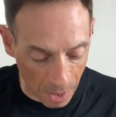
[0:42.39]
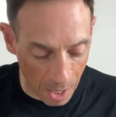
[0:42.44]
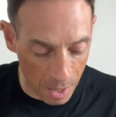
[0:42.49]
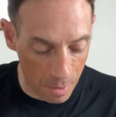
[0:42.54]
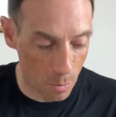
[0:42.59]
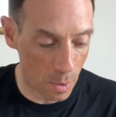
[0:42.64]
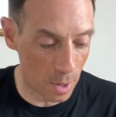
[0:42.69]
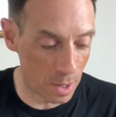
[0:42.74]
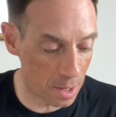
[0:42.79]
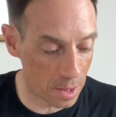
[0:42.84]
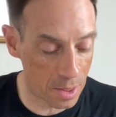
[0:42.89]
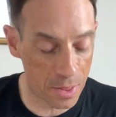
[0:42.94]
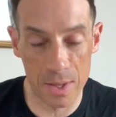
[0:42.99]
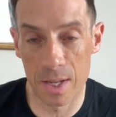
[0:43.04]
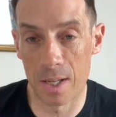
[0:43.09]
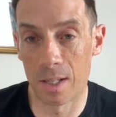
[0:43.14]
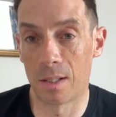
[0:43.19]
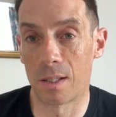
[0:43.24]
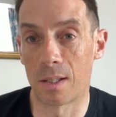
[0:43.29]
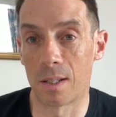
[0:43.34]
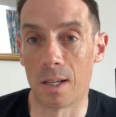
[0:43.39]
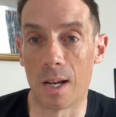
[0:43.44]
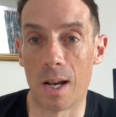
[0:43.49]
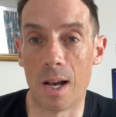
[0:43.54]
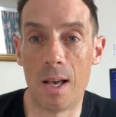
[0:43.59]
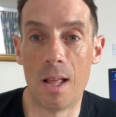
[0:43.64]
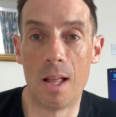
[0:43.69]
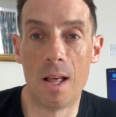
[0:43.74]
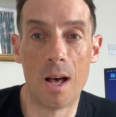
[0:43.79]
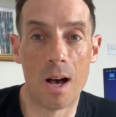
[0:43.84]
And one of the things that
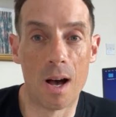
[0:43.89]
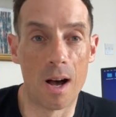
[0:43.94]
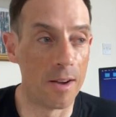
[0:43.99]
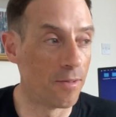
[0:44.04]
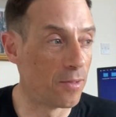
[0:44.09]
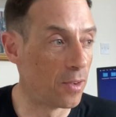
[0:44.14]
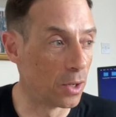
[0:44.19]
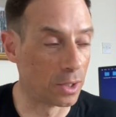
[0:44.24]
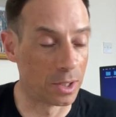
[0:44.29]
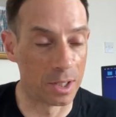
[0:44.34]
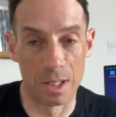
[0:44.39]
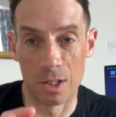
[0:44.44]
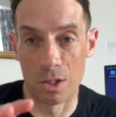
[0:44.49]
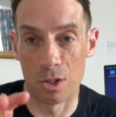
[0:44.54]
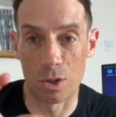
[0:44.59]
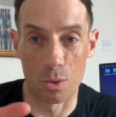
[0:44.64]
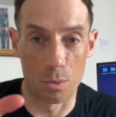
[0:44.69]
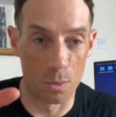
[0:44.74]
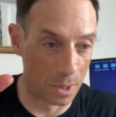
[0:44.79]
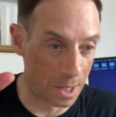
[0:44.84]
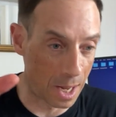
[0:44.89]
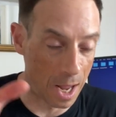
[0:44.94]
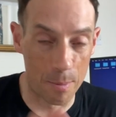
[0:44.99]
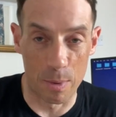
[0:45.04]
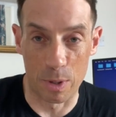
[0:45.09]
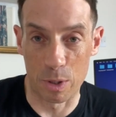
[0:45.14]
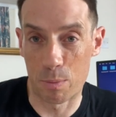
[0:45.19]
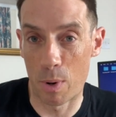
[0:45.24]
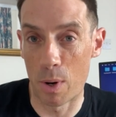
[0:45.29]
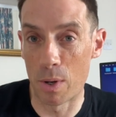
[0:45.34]
I've looked into is how
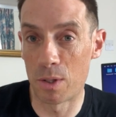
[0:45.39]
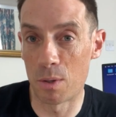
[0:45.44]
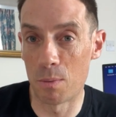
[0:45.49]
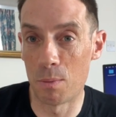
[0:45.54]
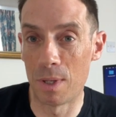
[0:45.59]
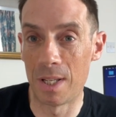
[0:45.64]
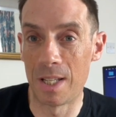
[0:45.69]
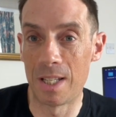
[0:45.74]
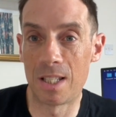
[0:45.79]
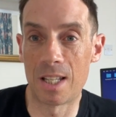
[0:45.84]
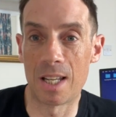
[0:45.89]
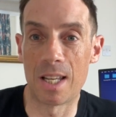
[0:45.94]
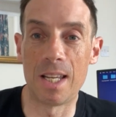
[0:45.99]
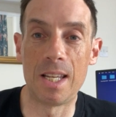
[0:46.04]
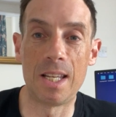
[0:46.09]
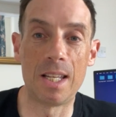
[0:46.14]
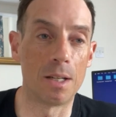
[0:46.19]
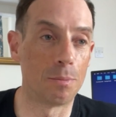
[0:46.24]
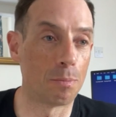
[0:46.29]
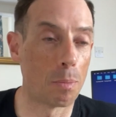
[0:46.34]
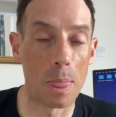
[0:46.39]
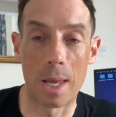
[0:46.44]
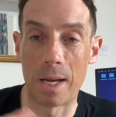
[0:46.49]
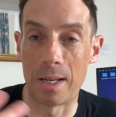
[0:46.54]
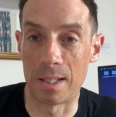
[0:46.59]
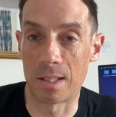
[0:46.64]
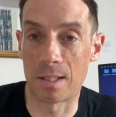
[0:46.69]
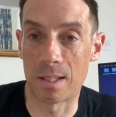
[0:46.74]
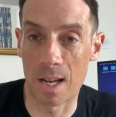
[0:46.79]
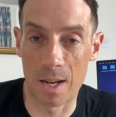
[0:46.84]
much protein we need to eat,
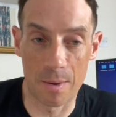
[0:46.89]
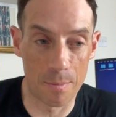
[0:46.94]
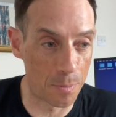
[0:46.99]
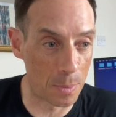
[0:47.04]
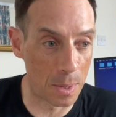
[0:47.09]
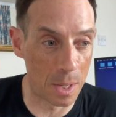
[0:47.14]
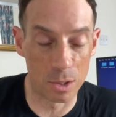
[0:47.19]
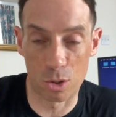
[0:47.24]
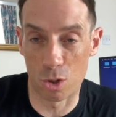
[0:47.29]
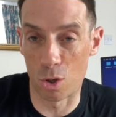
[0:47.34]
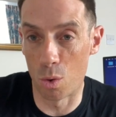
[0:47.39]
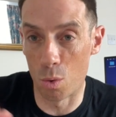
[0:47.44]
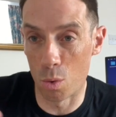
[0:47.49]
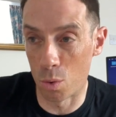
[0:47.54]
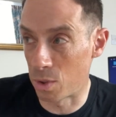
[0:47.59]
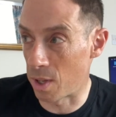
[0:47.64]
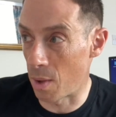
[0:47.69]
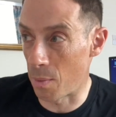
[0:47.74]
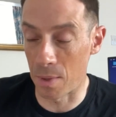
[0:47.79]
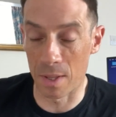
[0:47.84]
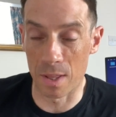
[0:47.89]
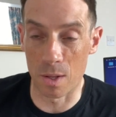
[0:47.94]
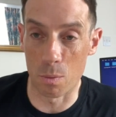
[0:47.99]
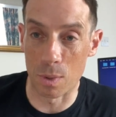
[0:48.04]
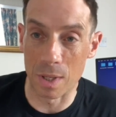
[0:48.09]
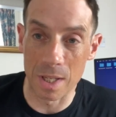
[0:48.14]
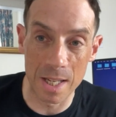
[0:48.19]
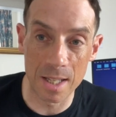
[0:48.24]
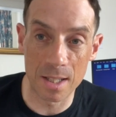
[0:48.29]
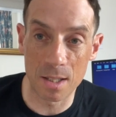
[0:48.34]
and is that at all something that
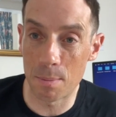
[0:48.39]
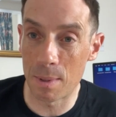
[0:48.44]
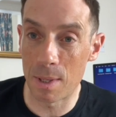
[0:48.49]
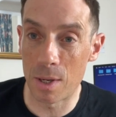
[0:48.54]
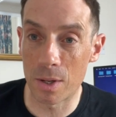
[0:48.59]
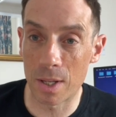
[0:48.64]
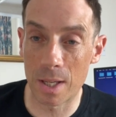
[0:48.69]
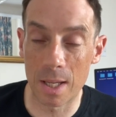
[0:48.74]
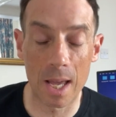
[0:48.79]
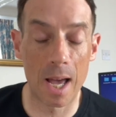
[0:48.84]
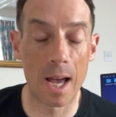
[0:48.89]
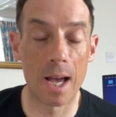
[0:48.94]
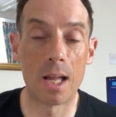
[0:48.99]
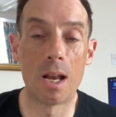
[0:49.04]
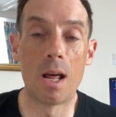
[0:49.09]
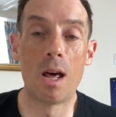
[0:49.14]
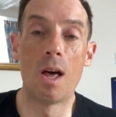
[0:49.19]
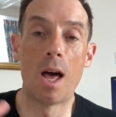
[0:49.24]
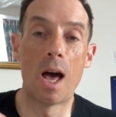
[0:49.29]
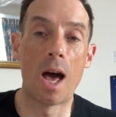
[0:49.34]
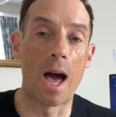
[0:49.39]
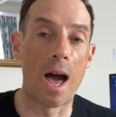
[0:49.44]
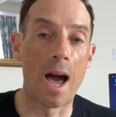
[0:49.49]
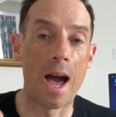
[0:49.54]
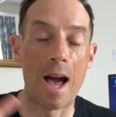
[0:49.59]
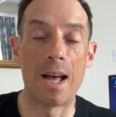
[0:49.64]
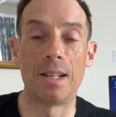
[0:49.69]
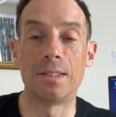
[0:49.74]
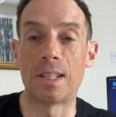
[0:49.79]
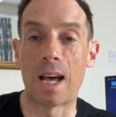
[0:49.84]
we need to be looking at,
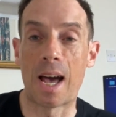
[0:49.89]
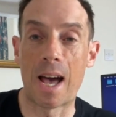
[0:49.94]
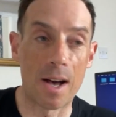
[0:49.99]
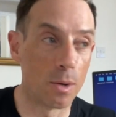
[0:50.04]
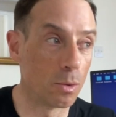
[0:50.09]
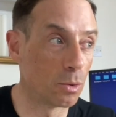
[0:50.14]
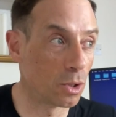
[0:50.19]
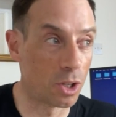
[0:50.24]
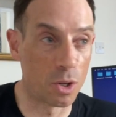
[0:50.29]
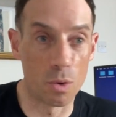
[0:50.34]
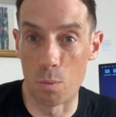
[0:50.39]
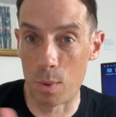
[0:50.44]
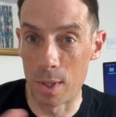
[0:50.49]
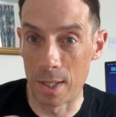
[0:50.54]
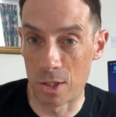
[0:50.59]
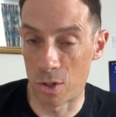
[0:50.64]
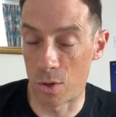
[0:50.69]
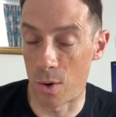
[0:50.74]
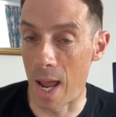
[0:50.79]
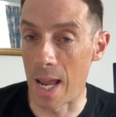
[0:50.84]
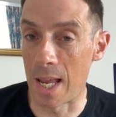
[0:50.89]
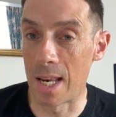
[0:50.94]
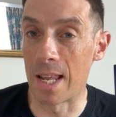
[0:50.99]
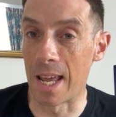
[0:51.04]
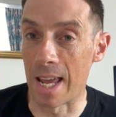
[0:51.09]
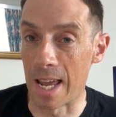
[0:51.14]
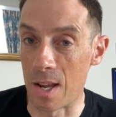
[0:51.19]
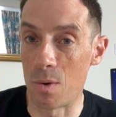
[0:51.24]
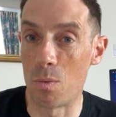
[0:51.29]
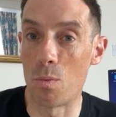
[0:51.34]
and how can we
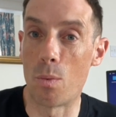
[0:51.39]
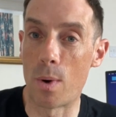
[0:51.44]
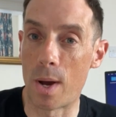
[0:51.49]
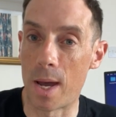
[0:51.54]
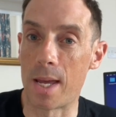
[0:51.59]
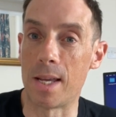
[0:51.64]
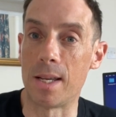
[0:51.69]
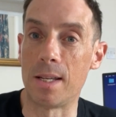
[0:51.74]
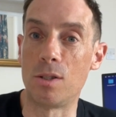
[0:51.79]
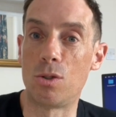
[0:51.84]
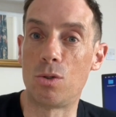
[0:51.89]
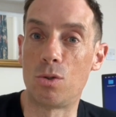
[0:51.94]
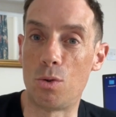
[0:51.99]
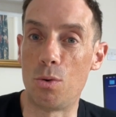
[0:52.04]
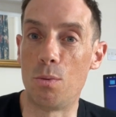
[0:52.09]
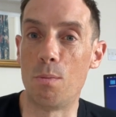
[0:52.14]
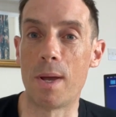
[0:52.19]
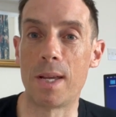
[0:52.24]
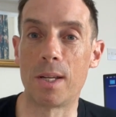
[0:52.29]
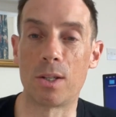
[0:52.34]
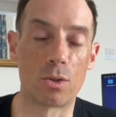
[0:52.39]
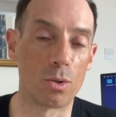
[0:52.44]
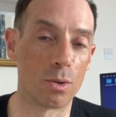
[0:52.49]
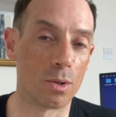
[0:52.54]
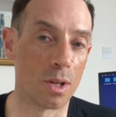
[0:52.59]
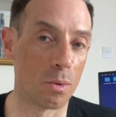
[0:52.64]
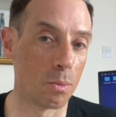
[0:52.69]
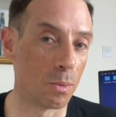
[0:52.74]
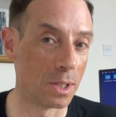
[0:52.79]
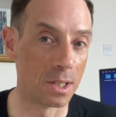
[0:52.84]
train in ways to make sure
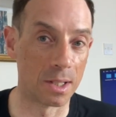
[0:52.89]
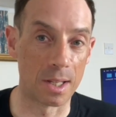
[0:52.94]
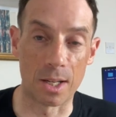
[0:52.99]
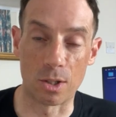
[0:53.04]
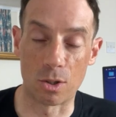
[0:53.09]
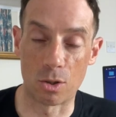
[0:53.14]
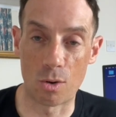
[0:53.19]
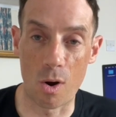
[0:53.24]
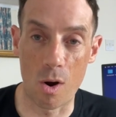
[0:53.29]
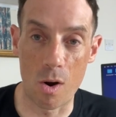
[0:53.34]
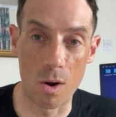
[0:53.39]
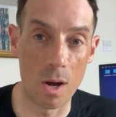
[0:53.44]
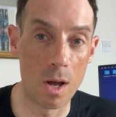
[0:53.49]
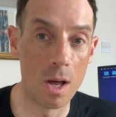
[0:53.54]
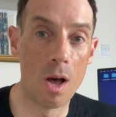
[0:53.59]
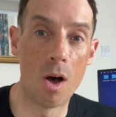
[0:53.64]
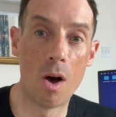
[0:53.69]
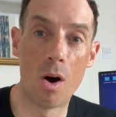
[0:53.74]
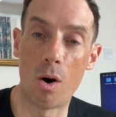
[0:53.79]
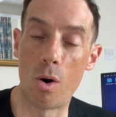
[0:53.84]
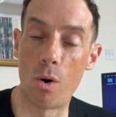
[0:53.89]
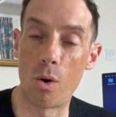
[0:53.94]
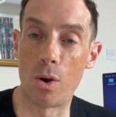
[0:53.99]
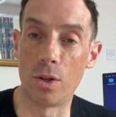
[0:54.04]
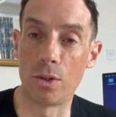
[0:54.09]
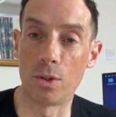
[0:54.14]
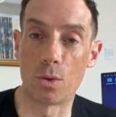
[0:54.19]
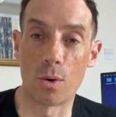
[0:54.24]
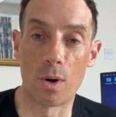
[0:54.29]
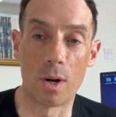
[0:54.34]
that we stay strong, hold
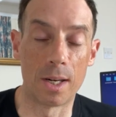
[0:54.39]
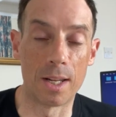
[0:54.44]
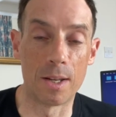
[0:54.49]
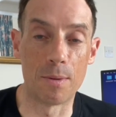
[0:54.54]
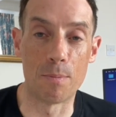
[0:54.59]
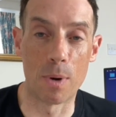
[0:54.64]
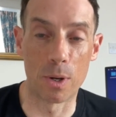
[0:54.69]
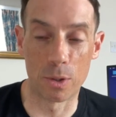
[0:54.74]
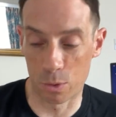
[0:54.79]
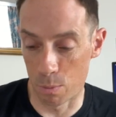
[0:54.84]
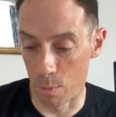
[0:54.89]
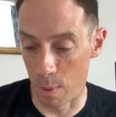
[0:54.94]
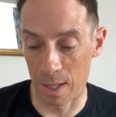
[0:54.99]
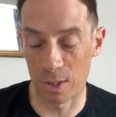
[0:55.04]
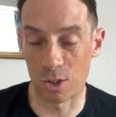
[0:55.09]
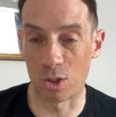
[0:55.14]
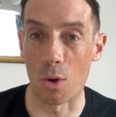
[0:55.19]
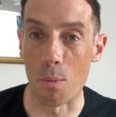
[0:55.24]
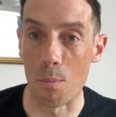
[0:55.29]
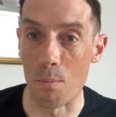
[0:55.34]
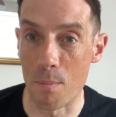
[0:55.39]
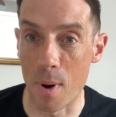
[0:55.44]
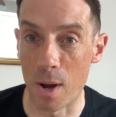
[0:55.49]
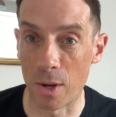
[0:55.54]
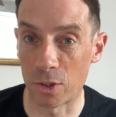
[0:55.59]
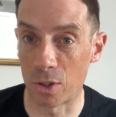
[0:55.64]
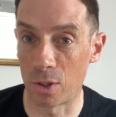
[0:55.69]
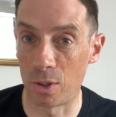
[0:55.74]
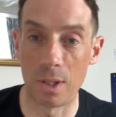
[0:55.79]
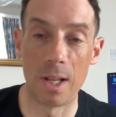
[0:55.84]
on to our lean muscle mass, so
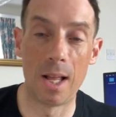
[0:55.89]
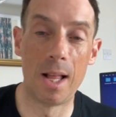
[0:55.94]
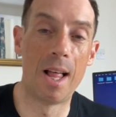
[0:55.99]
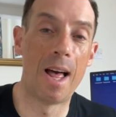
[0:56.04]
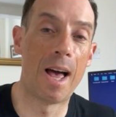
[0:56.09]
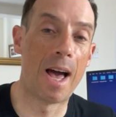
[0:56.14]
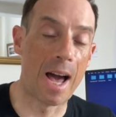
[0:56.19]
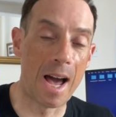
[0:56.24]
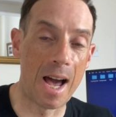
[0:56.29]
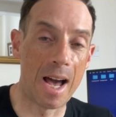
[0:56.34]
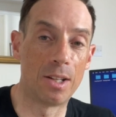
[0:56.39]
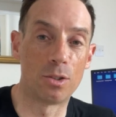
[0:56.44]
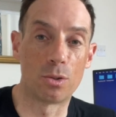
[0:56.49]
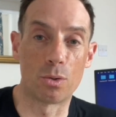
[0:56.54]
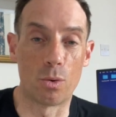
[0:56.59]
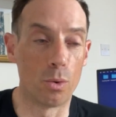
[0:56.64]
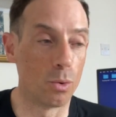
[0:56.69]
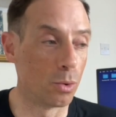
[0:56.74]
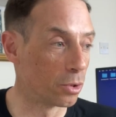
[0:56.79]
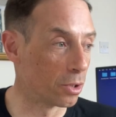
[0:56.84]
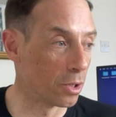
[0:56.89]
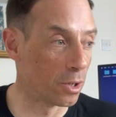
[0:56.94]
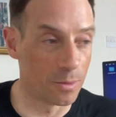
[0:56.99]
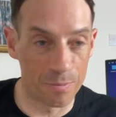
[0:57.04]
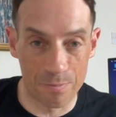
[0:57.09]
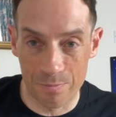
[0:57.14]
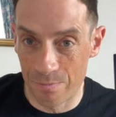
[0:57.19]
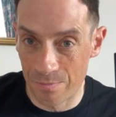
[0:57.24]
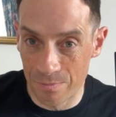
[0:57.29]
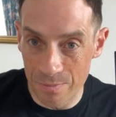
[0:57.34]
muscle, and
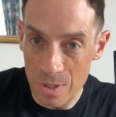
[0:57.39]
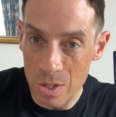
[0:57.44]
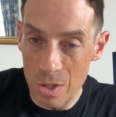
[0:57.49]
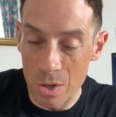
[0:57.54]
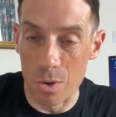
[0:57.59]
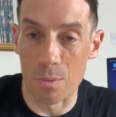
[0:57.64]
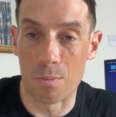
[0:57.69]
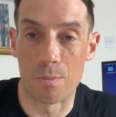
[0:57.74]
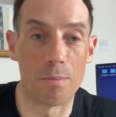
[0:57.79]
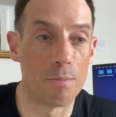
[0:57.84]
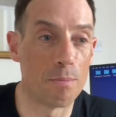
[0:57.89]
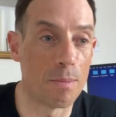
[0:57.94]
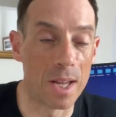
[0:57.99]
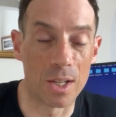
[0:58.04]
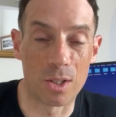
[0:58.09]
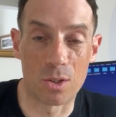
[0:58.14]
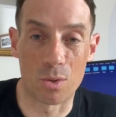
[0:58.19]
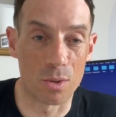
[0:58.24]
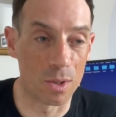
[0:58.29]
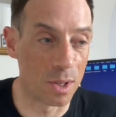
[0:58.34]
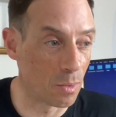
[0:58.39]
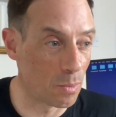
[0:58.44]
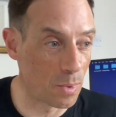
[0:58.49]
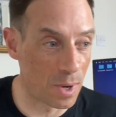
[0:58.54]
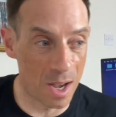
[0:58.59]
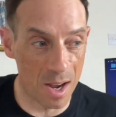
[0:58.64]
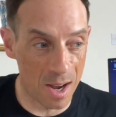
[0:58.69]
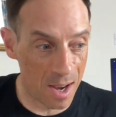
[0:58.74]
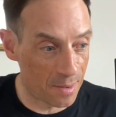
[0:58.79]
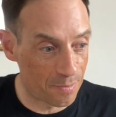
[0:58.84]
also, you know, make sure that
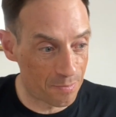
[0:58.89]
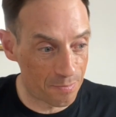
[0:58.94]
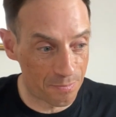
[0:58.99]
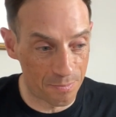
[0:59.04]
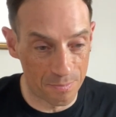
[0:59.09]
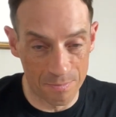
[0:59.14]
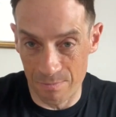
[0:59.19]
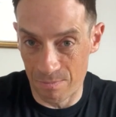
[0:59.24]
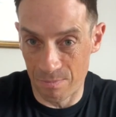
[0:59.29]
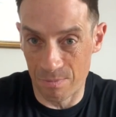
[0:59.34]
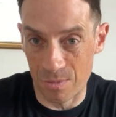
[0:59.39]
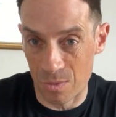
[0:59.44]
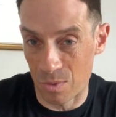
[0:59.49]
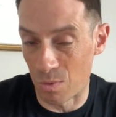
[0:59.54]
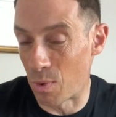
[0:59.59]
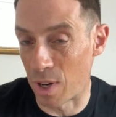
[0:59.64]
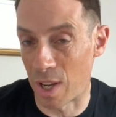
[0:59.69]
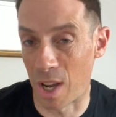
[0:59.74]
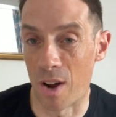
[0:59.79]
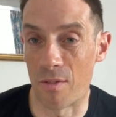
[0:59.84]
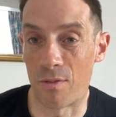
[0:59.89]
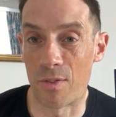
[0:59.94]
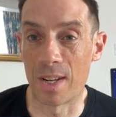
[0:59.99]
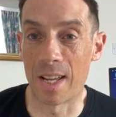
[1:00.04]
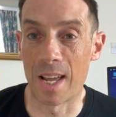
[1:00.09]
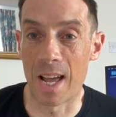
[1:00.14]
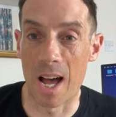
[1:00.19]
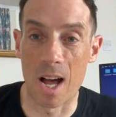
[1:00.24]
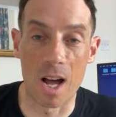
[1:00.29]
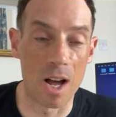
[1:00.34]
we are
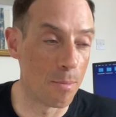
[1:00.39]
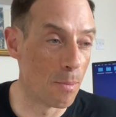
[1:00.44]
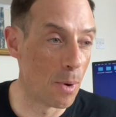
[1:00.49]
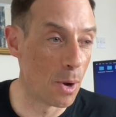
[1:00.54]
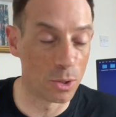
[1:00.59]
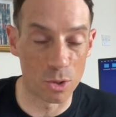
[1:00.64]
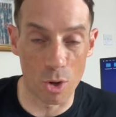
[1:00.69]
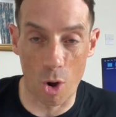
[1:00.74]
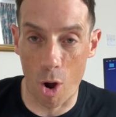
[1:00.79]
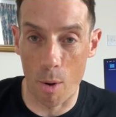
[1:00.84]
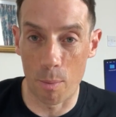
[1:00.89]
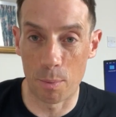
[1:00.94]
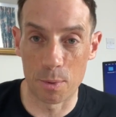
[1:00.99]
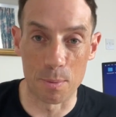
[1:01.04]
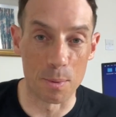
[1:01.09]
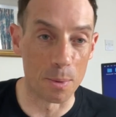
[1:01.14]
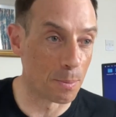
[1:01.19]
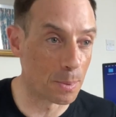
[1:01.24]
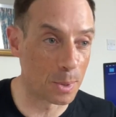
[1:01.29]
recovering at our most optimal,